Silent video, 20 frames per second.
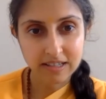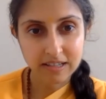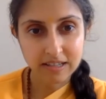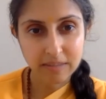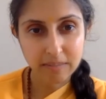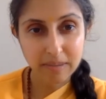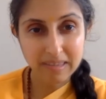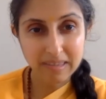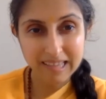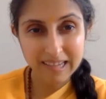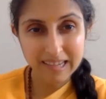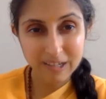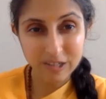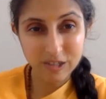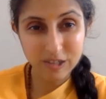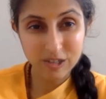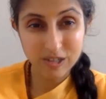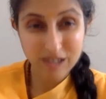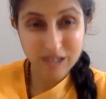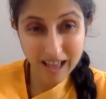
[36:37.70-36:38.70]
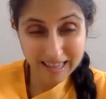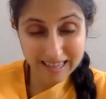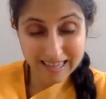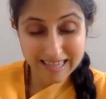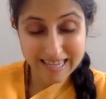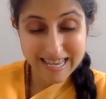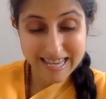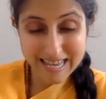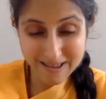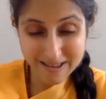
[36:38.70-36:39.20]
But there's not
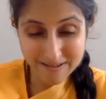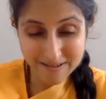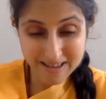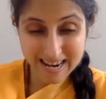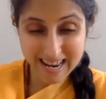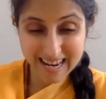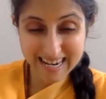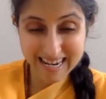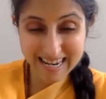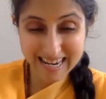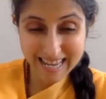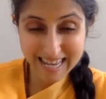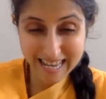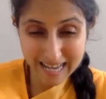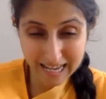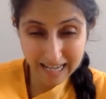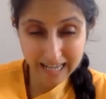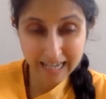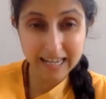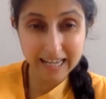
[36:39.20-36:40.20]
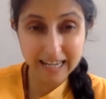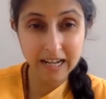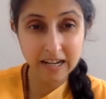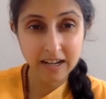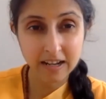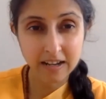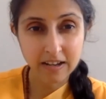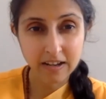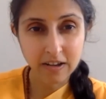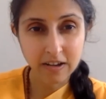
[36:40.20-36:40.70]
even an inkling
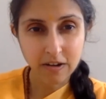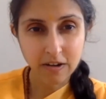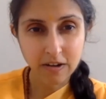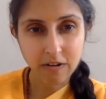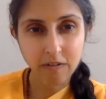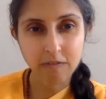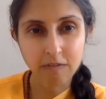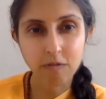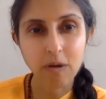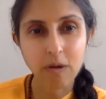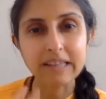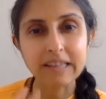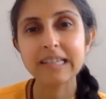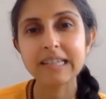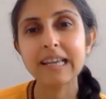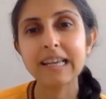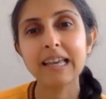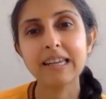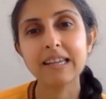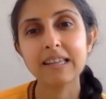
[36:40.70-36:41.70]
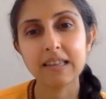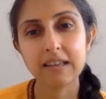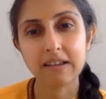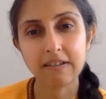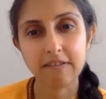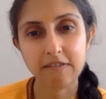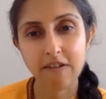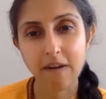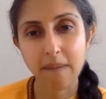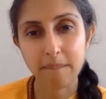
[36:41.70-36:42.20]
of wanting anything
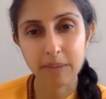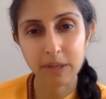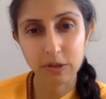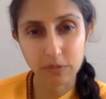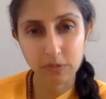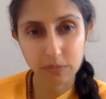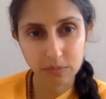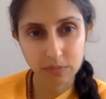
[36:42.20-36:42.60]
from you.